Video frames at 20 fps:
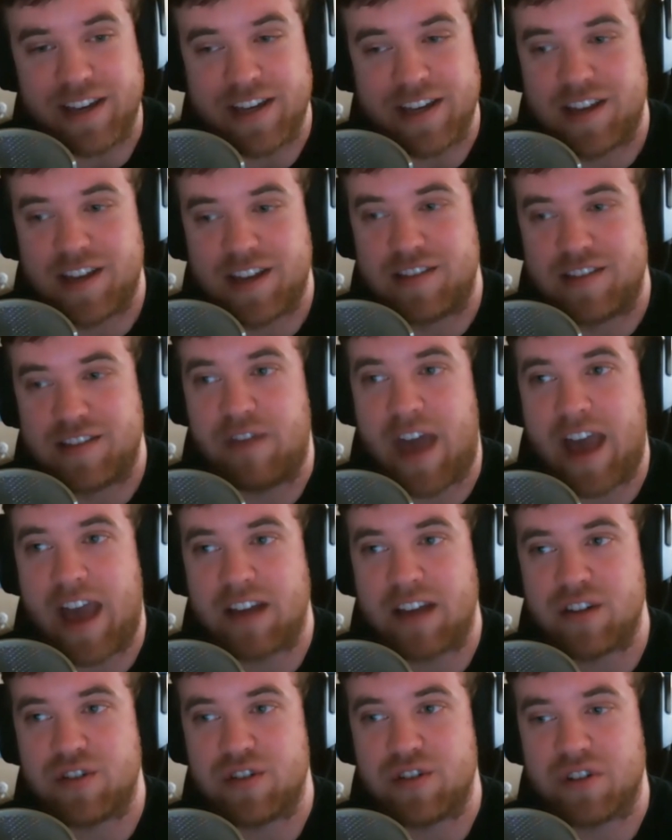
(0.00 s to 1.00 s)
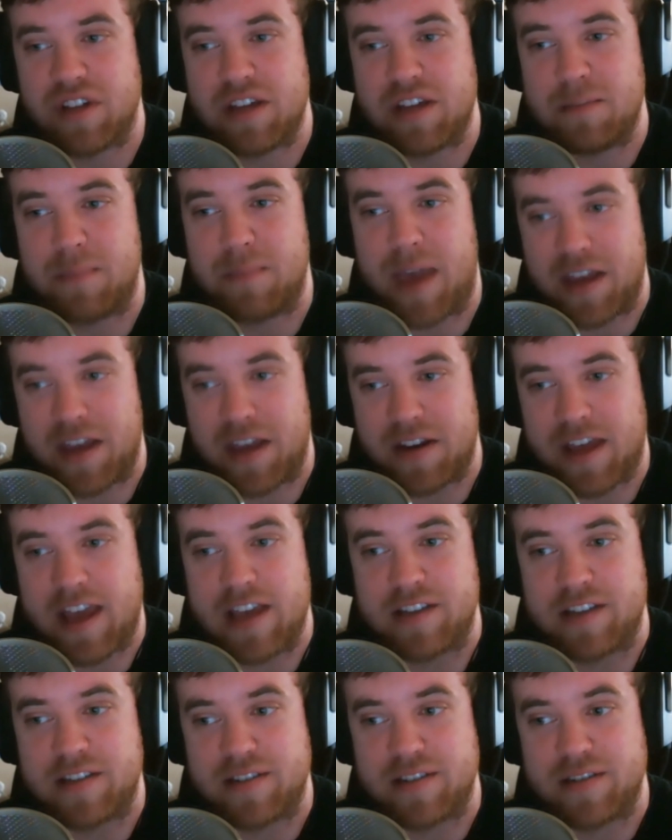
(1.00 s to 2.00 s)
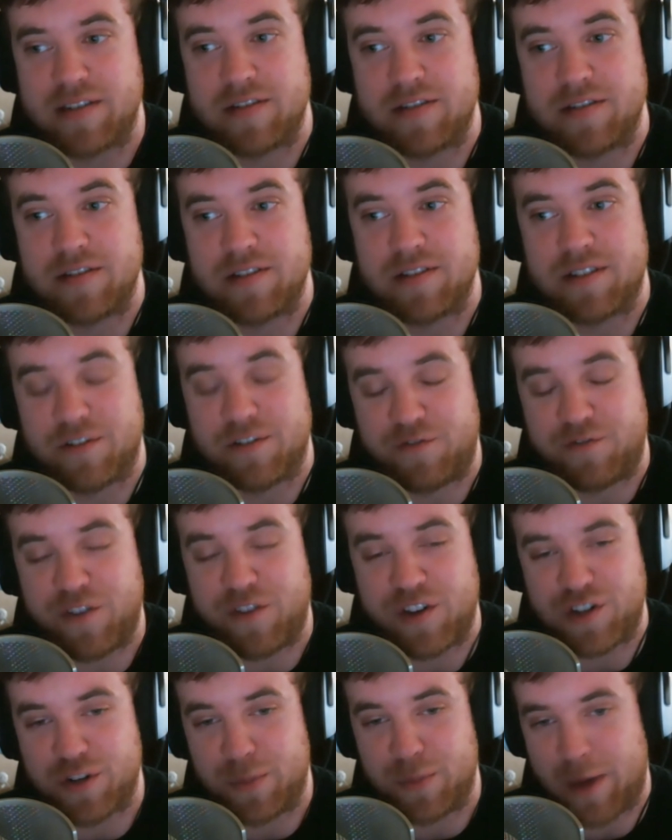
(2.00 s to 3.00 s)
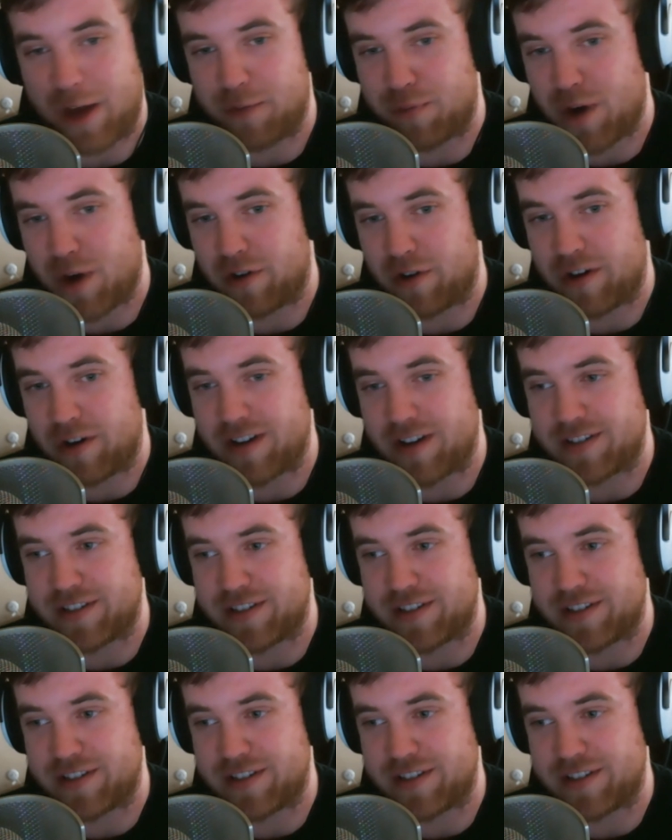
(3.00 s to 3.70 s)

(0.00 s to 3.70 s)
they've actually made a sufficient amount of progress. They're